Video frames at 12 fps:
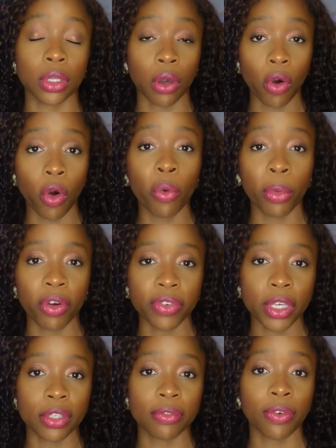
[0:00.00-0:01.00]
to the Home
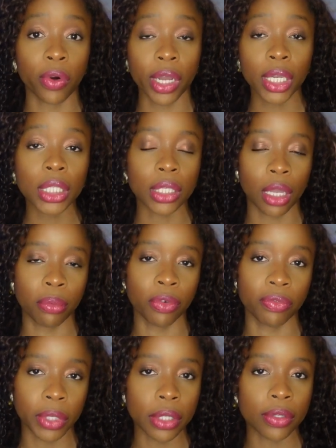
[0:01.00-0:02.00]
Office for any type
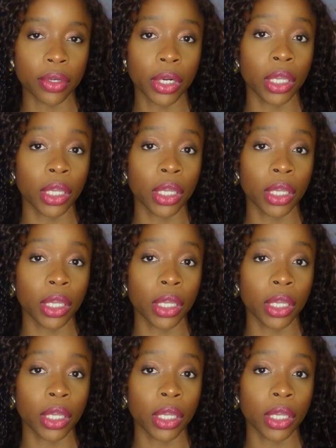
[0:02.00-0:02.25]
of visa,